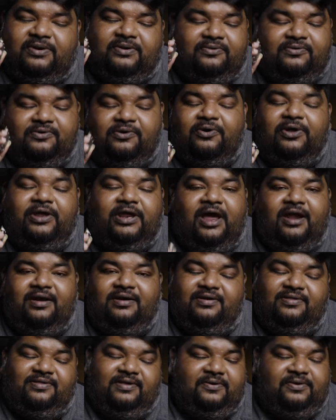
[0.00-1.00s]
when it was drawing
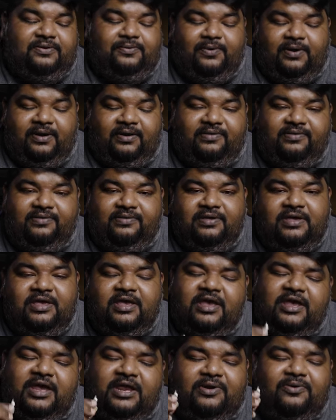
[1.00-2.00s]
170 watts.
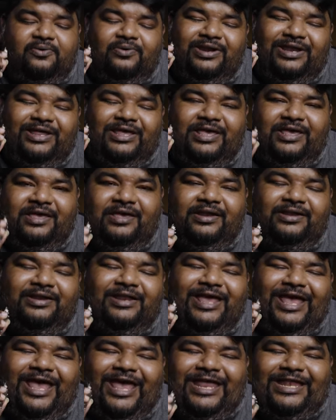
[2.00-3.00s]
It only hit
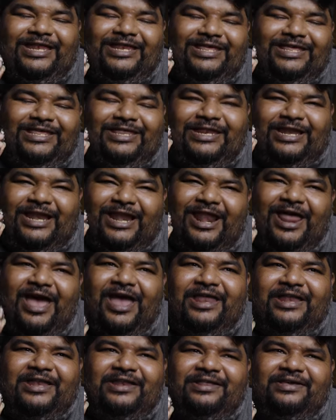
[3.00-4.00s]

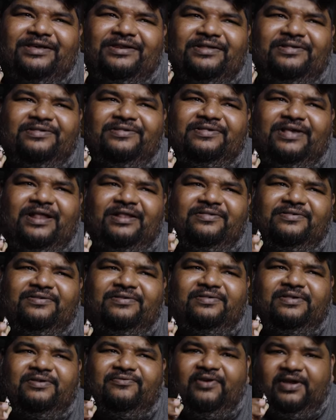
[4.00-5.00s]
89 degrees
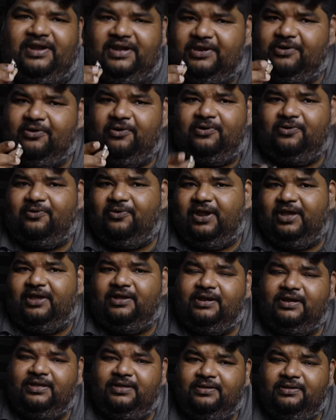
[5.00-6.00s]
Celsius, if I recall
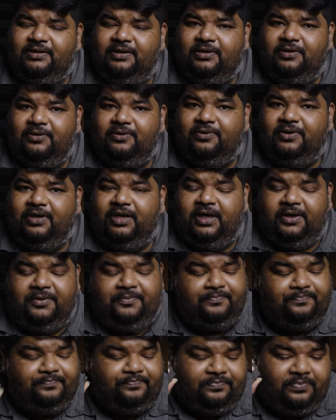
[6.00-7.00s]
correctly. Okay.
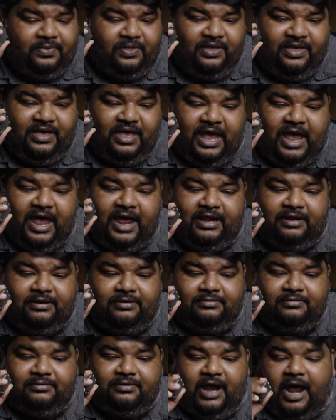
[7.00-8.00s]

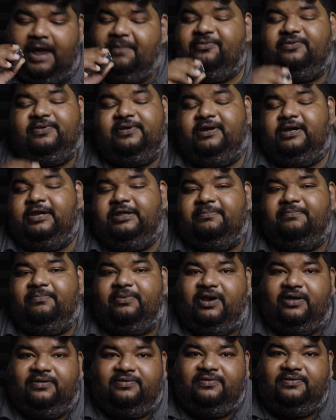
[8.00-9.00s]
And I'm certainly
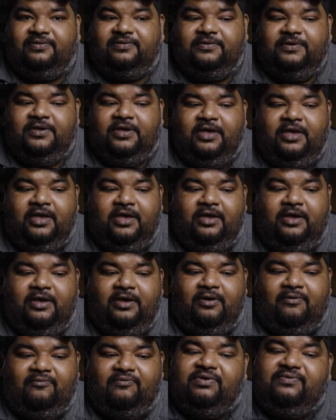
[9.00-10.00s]
impressed.
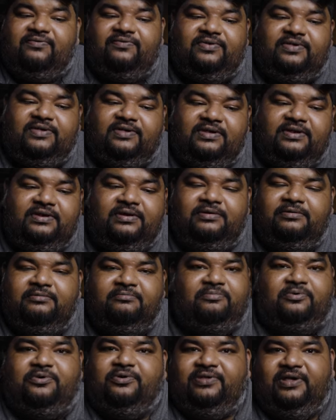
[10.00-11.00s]
We've
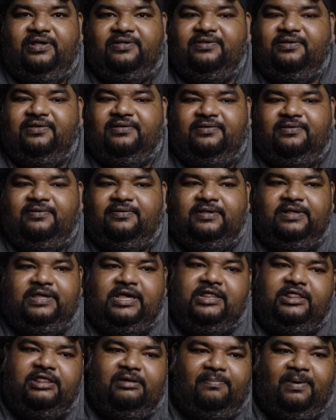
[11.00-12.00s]
seen processors
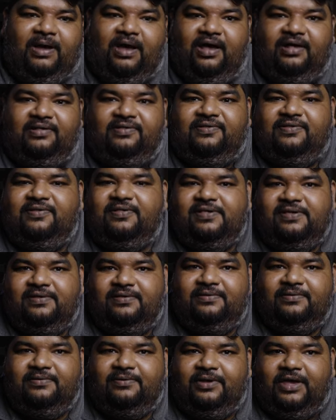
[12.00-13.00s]
in the past,
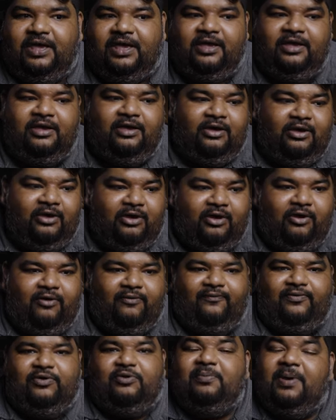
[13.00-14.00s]
okay,
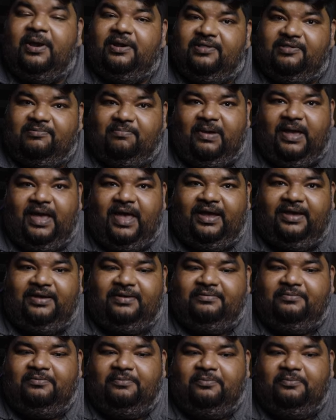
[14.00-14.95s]
a few months back,